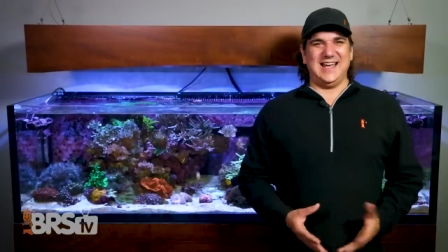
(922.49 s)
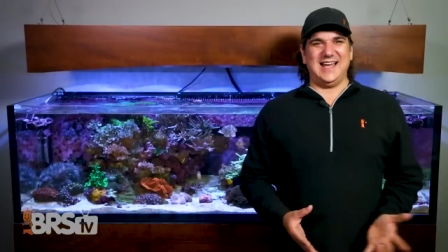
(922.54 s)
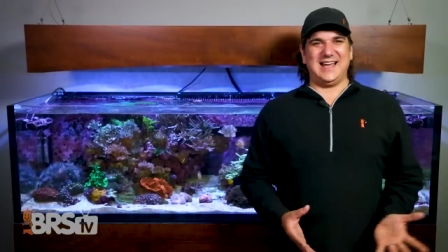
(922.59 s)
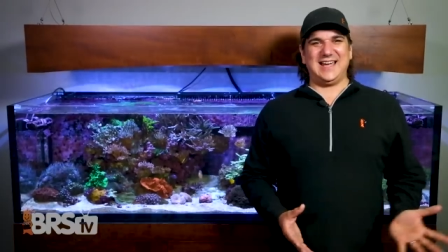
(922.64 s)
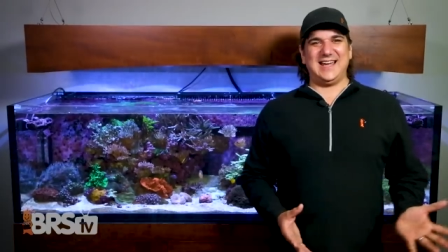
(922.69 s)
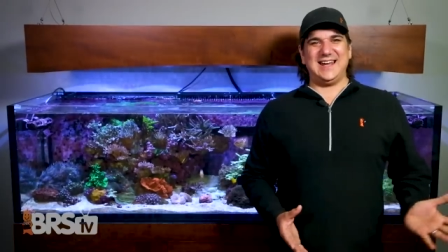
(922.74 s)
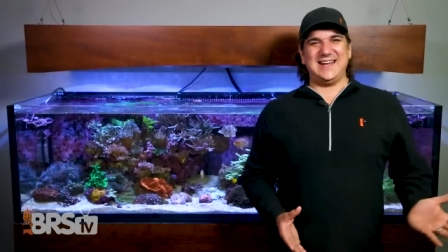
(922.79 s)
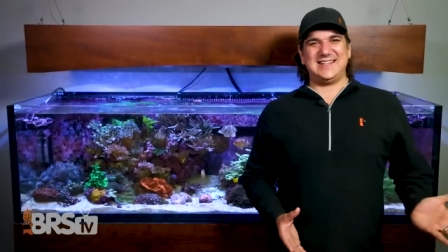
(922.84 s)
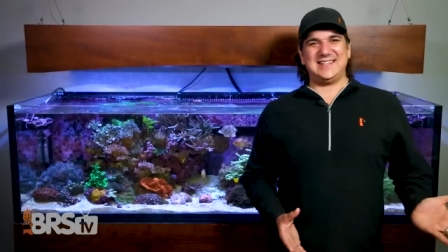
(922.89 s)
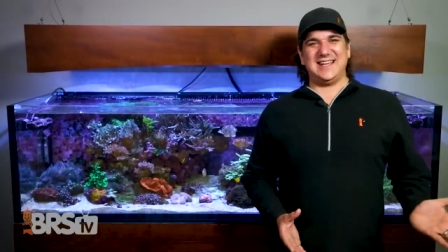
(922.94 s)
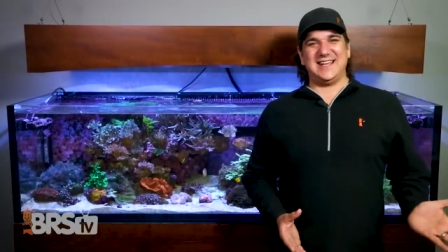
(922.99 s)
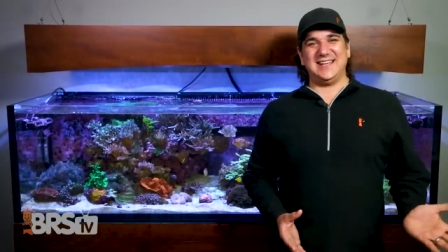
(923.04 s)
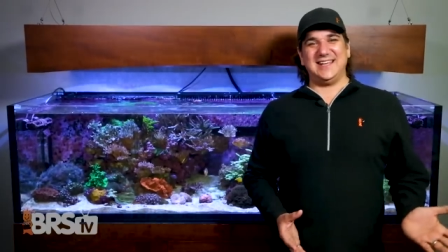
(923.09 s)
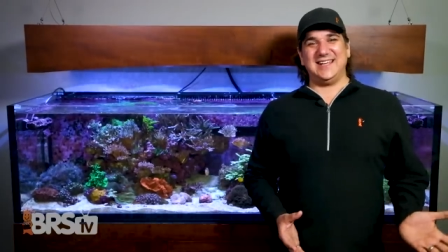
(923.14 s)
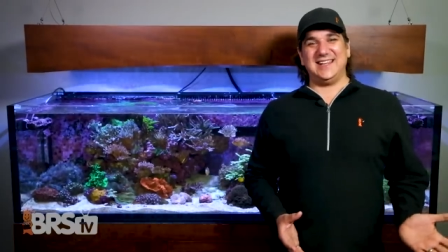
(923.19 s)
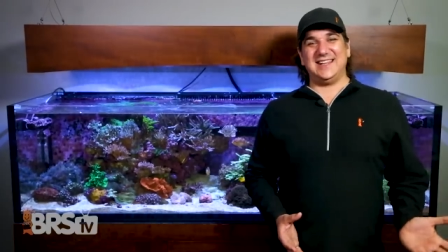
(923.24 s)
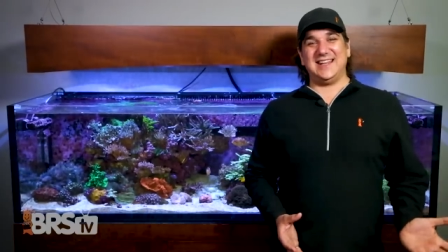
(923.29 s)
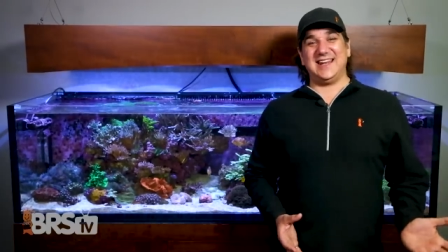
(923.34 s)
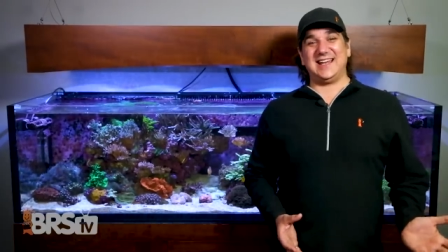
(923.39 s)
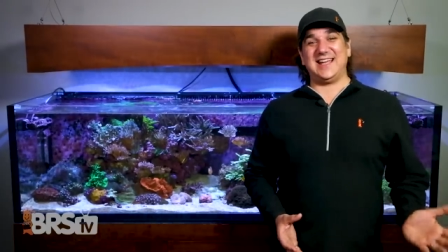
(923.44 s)
I gotta tell
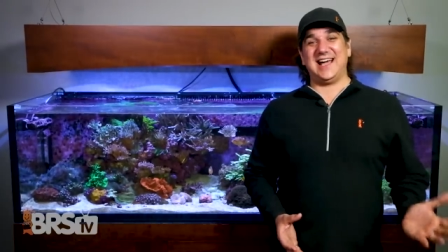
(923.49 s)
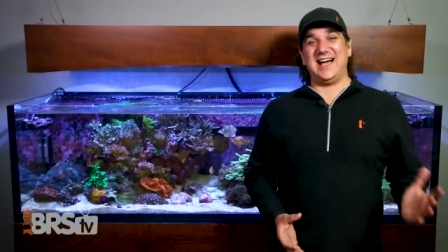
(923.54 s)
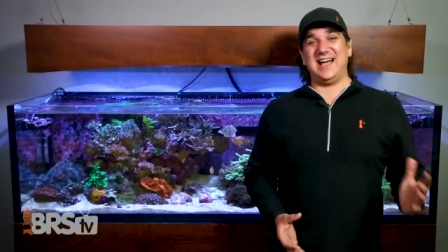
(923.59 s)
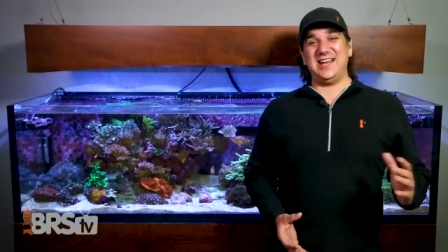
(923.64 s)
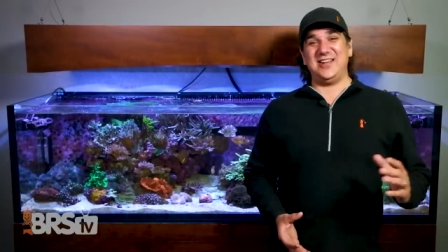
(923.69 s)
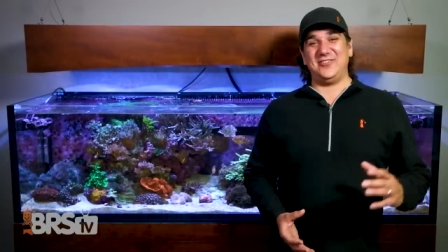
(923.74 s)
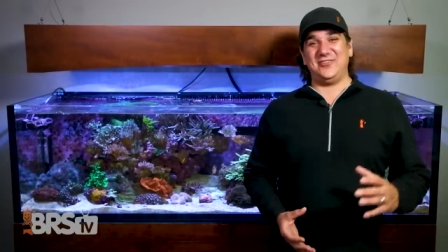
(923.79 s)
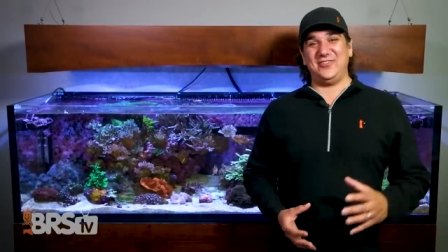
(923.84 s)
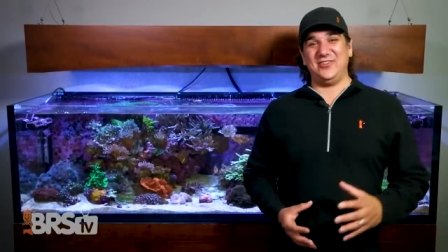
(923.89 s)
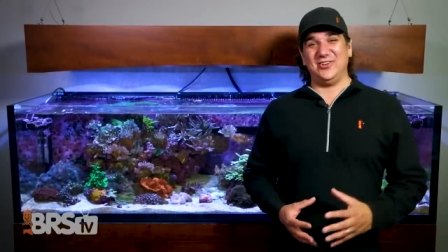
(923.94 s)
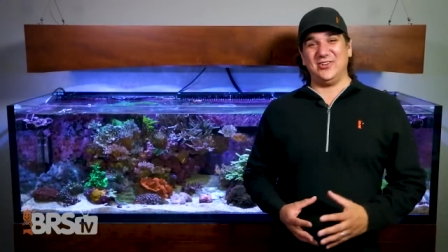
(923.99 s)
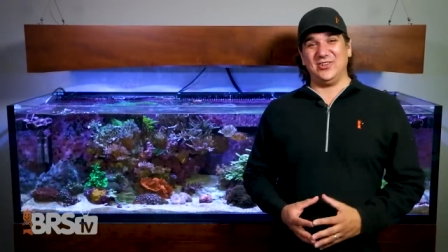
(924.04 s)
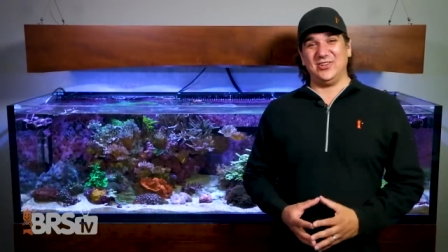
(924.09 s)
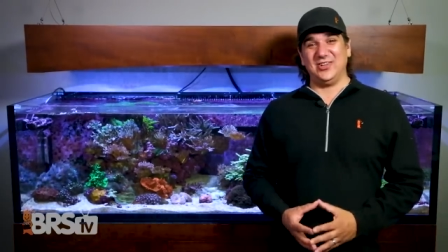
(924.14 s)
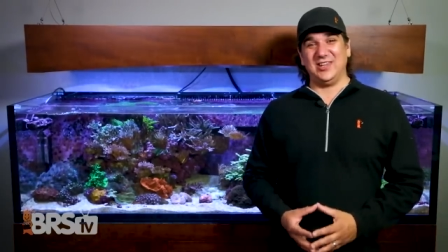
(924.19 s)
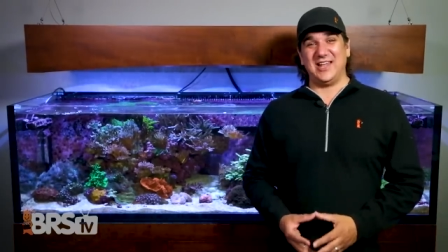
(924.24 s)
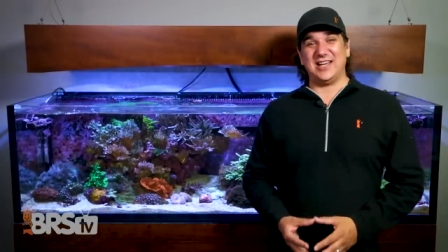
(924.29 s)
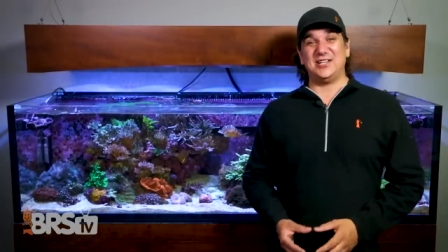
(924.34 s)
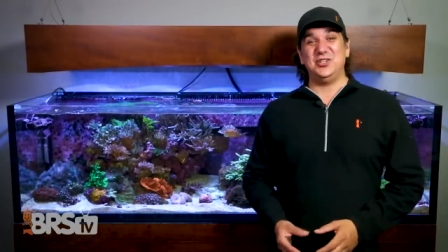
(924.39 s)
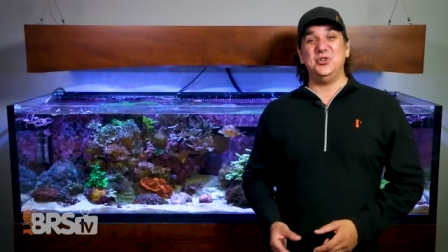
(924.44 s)
you that I kind of
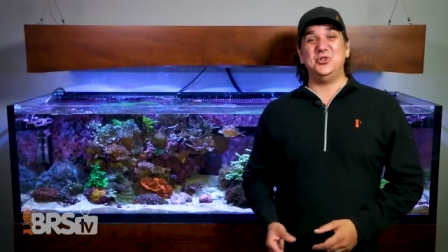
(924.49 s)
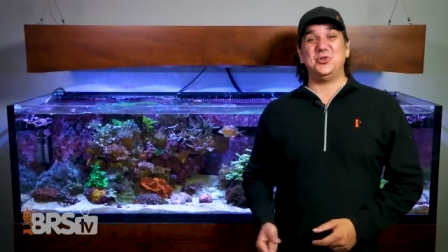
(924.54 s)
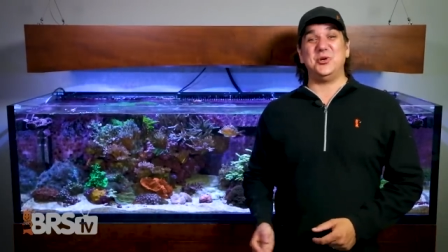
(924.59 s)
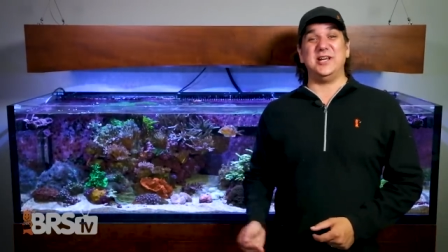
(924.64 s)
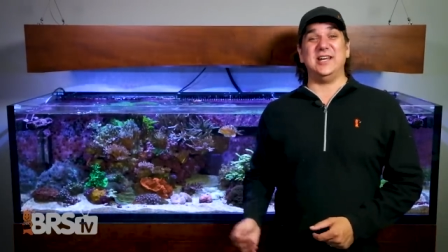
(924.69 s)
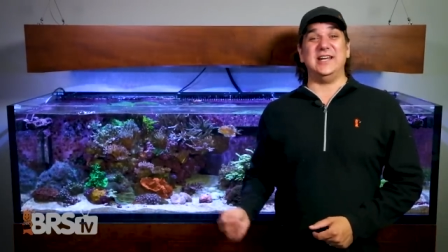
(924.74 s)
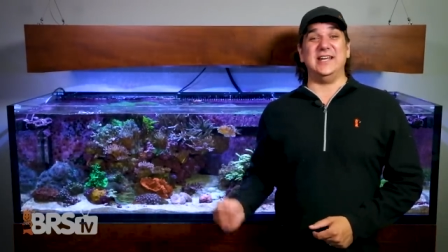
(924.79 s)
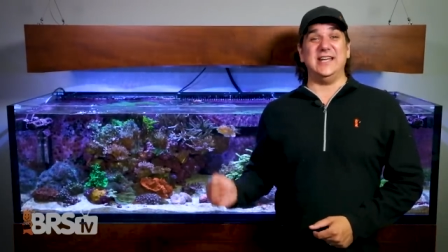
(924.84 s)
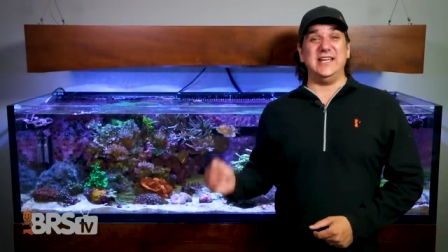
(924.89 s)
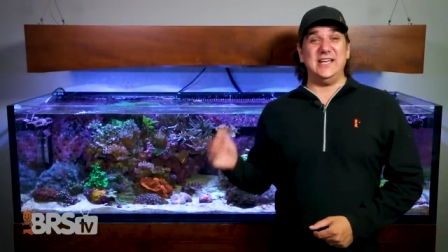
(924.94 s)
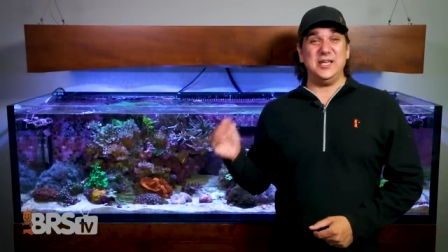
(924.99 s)
feel like nutrient